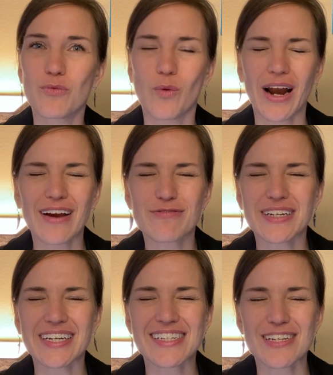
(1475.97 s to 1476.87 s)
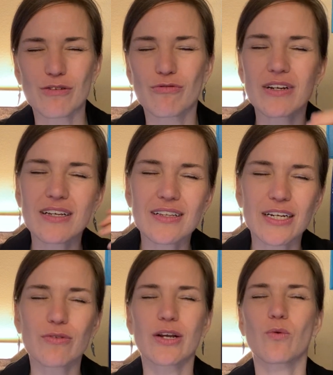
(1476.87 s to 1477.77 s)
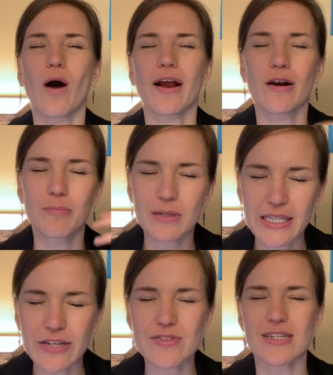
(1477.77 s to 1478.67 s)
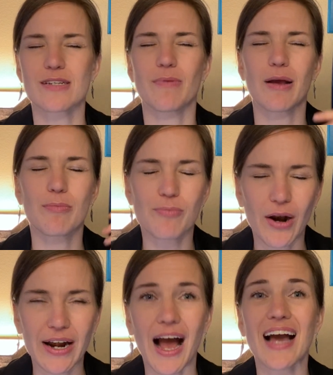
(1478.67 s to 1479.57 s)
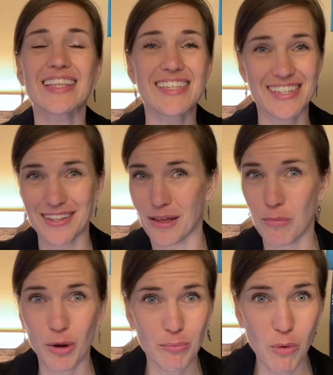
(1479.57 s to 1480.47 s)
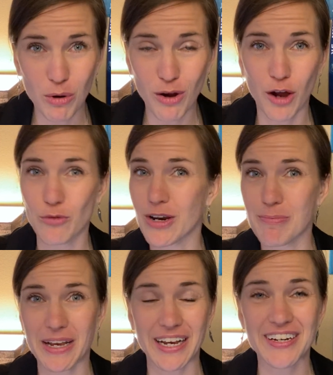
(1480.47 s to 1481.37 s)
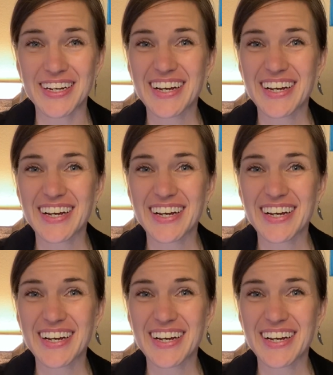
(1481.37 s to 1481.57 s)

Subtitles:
When I've needed to really rewire beliefs into my brain, I listen to them on repeat.